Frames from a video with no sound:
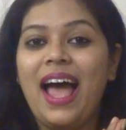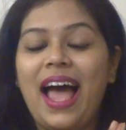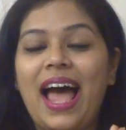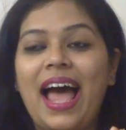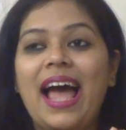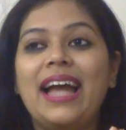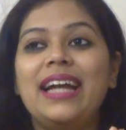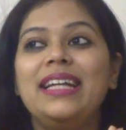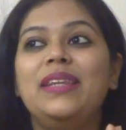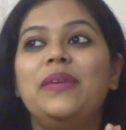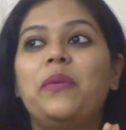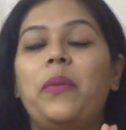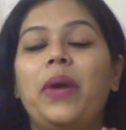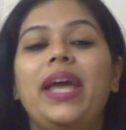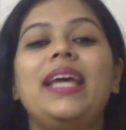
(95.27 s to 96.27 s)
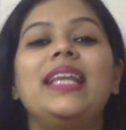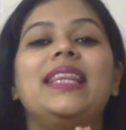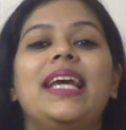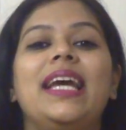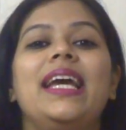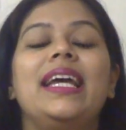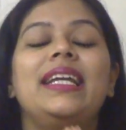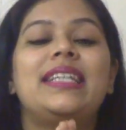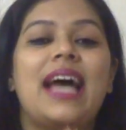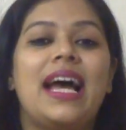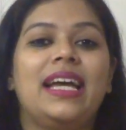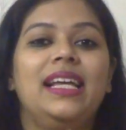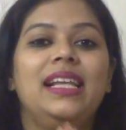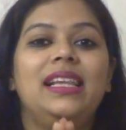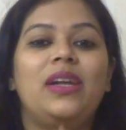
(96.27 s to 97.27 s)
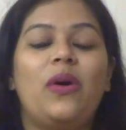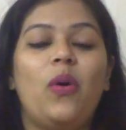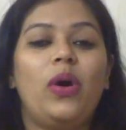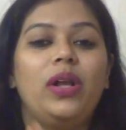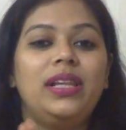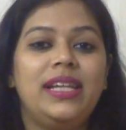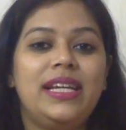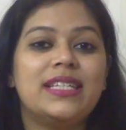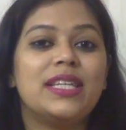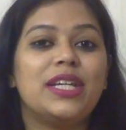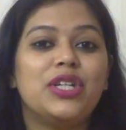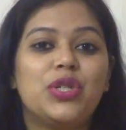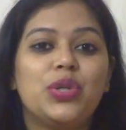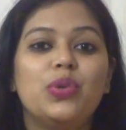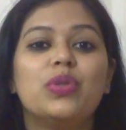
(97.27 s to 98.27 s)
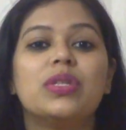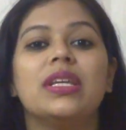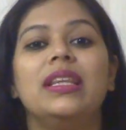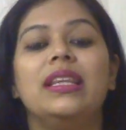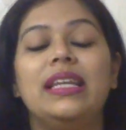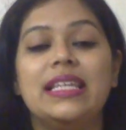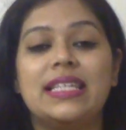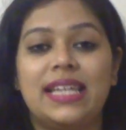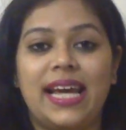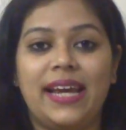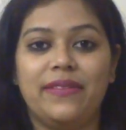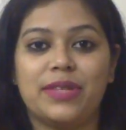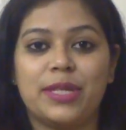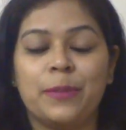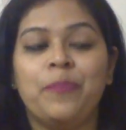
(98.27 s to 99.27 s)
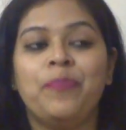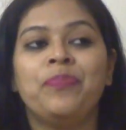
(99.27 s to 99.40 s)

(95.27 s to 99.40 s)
and the way they tackle all these issues in these lives.